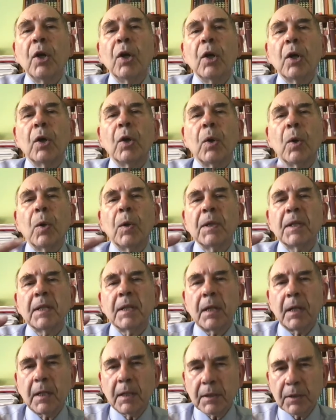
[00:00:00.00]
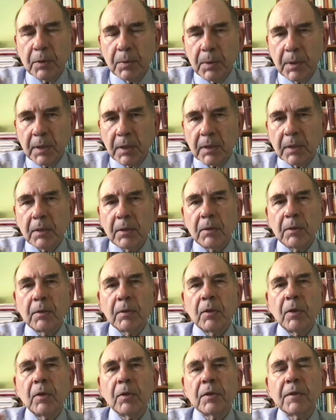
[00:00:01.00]
all the artwork, all,
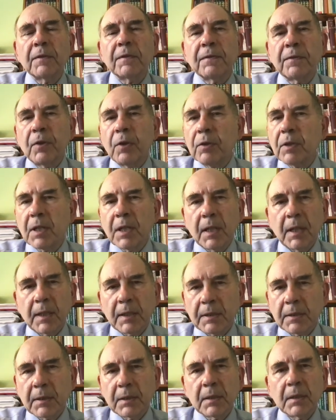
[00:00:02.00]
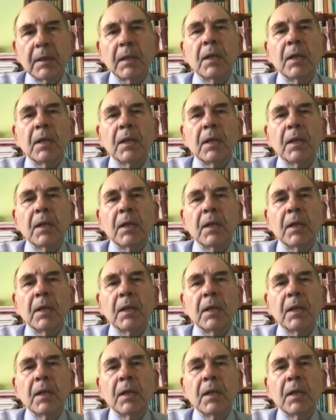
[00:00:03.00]
all the folk art,